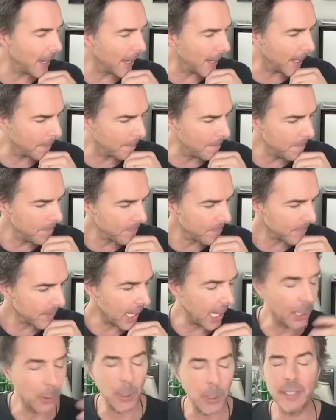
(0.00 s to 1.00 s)
Um,
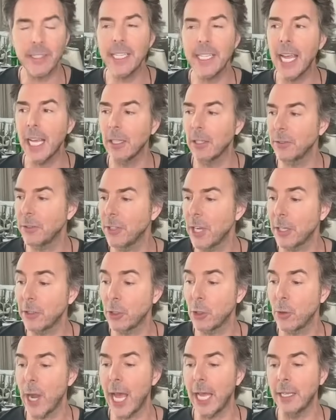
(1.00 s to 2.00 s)
and I went to Yale as an
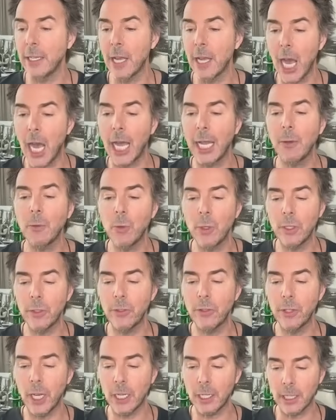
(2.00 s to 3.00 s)
undergrad, and I
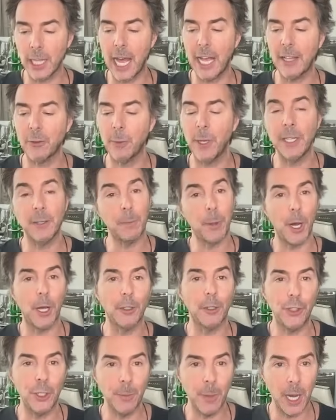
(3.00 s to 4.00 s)
was a classmate of
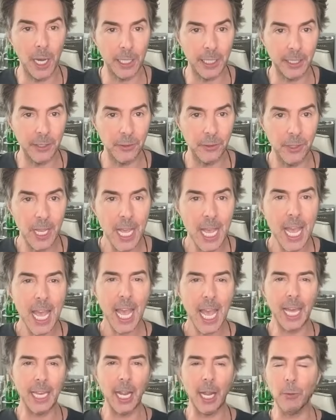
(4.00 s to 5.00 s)
Paul Giamatti's.
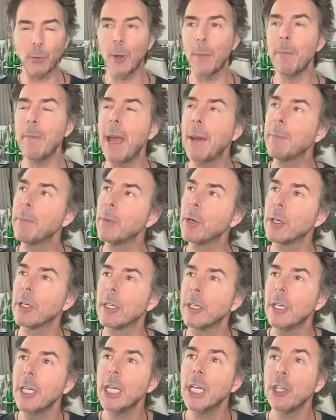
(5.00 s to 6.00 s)
And I
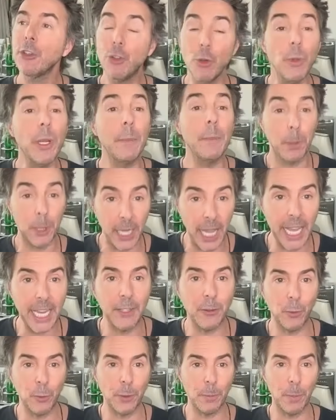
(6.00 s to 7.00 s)
remember doing
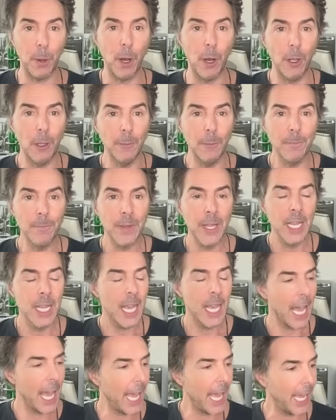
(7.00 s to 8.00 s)
plays with Paul
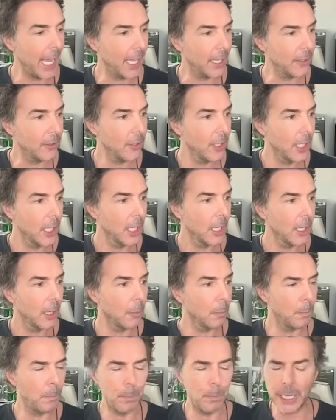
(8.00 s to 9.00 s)
and
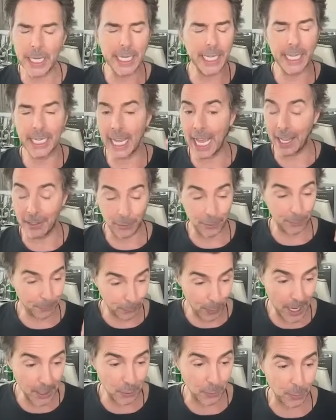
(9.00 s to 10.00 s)
being as a
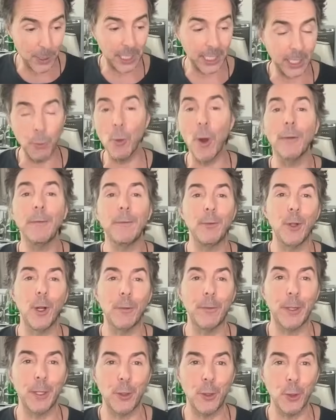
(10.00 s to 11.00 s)
freshman in One Flew
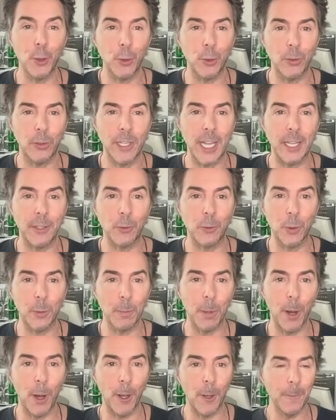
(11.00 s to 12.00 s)
Over the Cuckoo's Nest
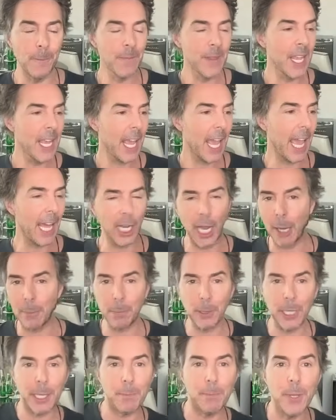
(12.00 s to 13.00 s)
with Paul. And I
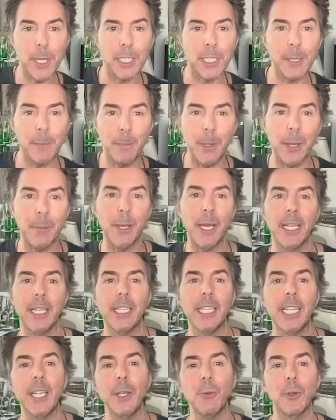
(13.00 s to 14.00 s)
played Billy Bibbit,
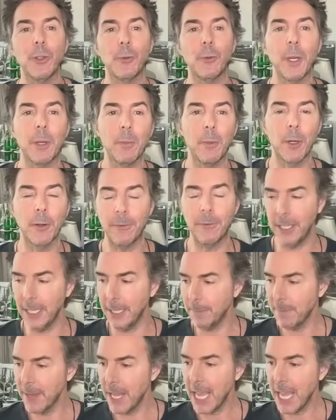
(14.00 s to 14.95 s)
and he was McMurphy.